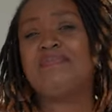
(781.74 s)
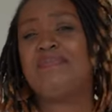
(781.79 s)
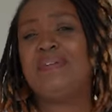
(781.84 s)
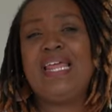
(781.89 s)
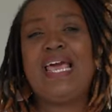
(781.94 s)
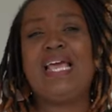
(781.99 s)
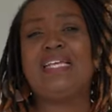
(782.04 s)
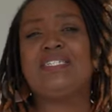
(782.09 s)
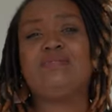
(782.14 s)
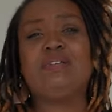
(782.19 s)

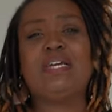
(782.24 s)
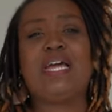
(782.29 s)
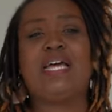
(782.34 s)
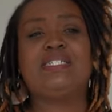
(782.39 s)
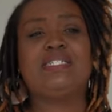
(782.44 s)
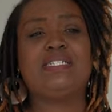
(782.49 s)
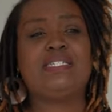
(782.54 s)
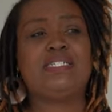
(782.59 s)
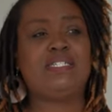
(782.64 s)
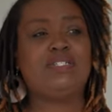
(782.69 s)
last week I
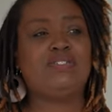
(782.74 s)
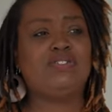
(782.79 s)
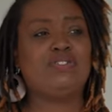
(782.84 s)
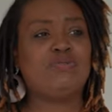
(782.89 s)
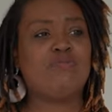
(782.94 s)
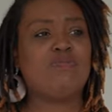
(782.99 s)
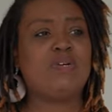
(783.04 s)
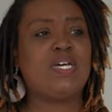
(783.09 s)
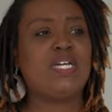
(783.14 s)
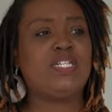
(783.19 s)
just didn't
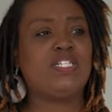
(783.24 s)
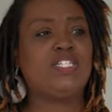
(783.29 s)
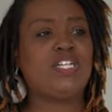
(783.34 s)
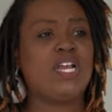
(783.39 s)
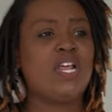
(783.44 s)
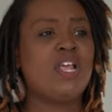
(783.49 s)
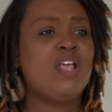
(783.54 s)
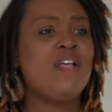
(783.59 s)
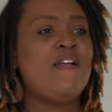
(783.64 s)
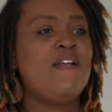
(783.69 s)
do
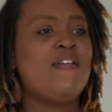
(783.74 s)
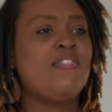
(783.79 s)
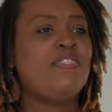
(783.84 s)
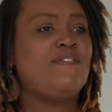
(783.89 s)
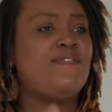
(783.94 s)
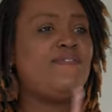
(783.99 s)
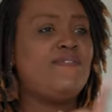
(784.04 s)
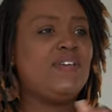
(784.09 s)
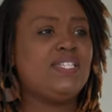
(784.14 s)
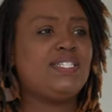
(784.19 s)
much.
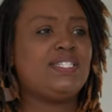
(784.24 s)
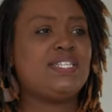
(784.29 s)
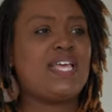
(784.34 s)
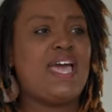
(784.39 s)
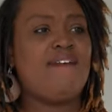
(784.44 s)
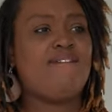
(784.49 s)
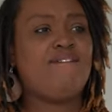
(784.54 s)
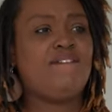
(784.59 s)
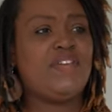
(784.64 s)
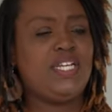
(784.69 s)
The fence
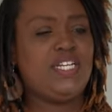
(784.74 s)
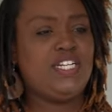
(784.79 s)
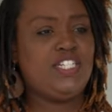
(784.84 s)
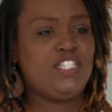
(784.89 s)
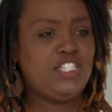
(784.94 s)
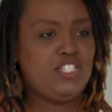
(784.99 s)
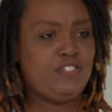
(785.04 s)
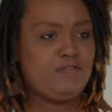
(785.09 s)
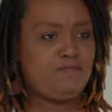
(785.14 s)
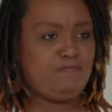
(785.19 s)
got
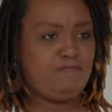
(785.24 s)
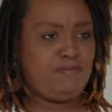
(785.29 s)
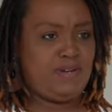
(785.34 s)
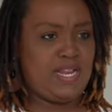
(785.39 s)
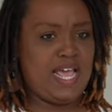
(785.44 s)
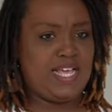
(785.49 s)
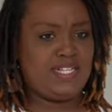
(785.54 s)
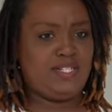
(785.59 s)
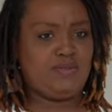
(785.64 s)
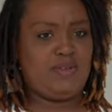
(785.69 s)
finished
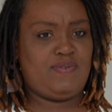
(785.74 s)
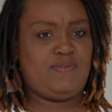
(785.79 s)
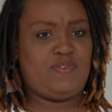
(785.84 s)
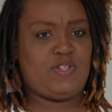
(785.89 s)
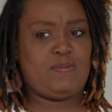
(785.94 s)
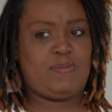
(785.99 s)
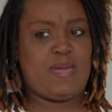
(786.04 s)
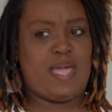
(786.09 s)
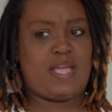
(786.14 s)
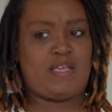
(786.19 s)
last week for
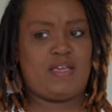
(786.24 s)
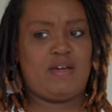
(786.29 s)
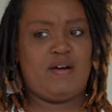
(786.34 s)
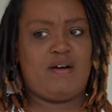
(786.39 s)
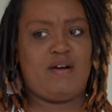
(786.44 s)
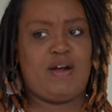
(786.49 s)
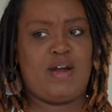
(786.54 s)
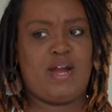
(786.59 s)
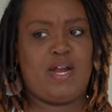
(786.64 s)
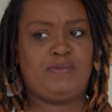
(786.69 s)
the
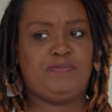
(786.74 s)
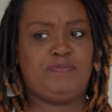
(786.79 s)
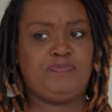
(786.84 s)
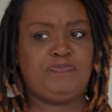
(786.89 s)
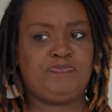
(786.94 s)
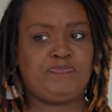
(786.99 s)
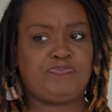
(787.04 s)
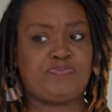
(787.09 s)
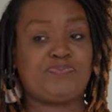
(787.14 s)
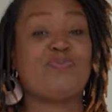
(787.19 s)
backyard.
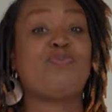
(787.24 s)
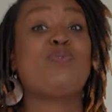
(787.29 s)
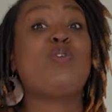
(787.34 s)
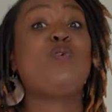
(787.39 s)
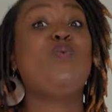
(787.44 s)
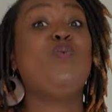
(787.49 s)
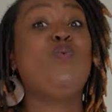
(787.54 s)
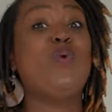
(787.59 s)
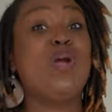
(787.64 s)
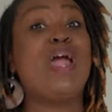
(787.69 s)

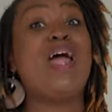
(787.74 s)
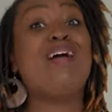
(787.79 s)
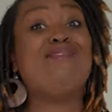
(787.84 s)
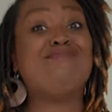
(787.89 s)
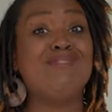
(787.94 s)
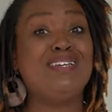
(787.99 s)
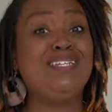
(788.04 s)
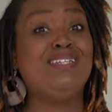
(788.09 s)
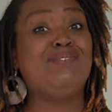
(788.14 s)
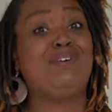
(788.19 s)
Where I
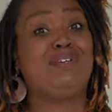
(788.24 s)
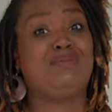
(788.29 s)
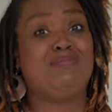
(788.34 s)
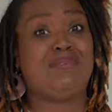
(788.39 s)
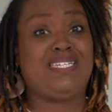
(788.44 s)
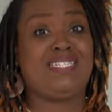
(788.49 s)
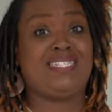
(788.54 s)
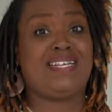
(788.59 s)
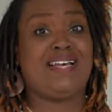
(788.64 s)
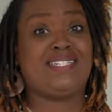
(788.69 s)
really want to
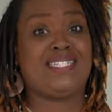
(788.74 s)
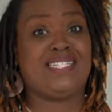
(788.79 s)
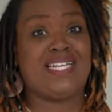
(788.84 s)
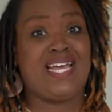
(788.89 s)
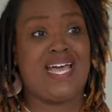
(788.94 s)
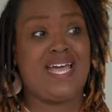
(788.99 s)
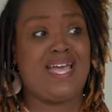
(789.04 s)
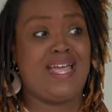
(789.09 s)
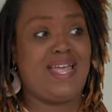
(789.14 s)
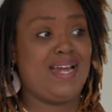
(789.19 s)
be is
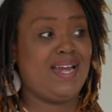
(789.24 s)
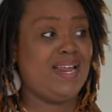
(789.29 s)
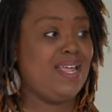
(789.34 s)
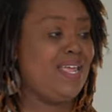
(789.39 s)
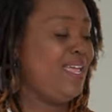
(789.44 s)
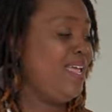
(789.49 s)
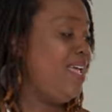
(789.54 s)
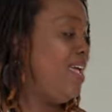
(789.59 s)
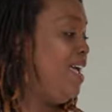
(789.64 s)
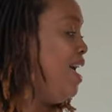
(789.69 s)
outside.
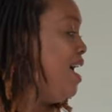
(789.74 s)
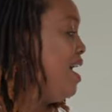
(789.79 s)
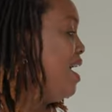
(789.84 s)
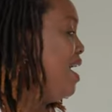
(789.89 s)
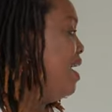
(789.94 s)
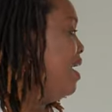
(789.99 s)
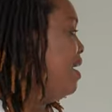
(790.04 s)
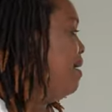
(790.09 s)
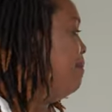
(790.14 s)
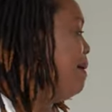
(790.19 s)

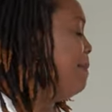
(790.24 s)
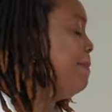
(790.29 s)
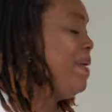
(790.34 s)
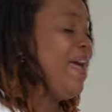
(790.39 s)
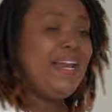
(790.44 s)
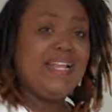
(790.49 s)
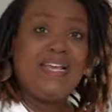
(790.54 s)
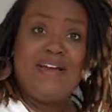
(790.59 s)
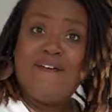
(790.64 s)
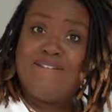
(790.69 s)
My
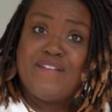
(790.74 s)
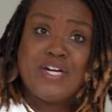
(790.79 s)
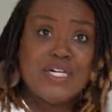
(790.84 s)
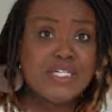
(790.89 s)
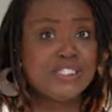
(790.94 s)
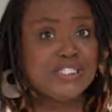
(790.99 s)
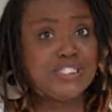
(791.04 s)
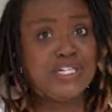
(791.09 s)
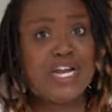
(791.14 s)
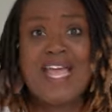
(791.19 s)
patio
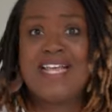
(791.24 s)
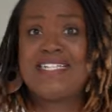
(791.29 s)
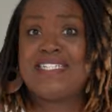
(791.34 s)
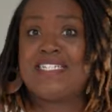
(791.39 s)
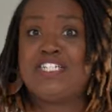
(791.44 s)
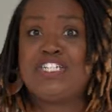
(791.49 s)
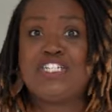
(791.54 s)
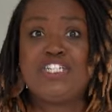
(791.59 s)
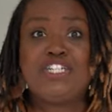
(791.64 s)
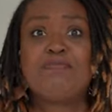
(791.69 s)
furniture
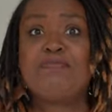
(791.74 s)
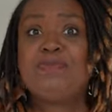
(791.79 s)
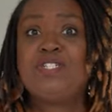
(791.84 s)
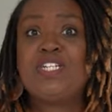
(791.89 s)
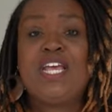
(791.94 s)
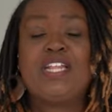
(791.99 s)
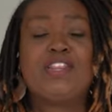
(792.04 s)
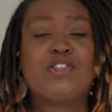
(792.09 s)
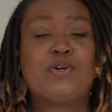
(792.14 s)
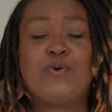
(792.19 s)
hasn't shipped
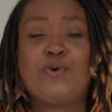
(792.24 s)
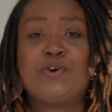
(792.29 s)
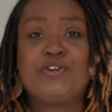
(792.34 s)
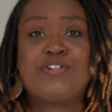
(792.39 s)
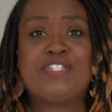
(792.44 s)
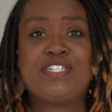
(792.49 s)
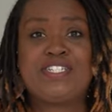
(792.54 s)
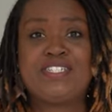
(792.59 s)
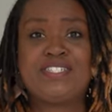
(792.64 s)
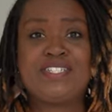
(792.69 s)
yet. The
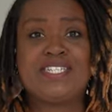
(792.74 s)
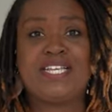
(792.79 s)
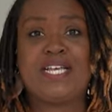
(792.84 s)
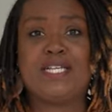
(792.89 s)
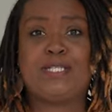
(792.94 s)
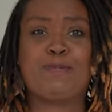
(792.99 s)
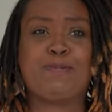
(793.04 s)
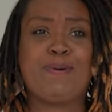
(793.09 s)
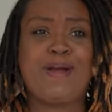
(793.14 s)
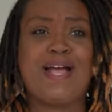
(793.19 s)
order still
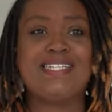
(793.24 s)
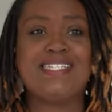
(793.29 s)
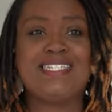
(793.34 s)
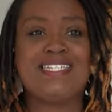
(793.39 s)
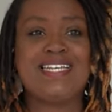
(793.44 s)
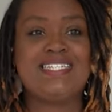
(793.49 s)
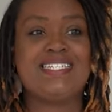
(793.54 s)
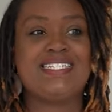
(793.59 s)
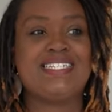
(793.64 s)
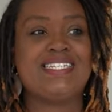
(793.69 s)
says
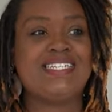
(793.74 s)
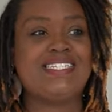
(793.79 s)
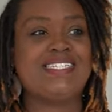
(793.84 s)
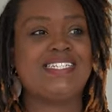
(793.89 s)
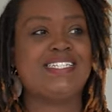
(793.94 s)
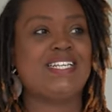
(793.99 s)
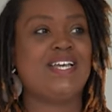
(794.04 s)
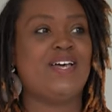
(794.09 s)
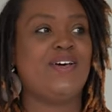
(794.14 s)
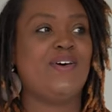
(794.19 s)
processing,
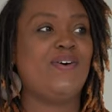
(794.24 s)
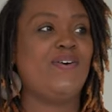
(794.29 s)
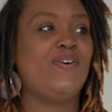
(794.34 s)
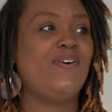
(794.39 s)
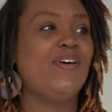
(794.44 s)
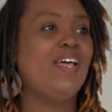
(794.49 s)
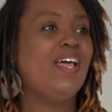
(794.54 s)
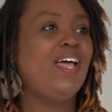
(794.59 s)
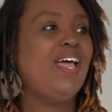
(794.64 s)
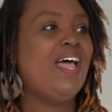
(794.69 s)
so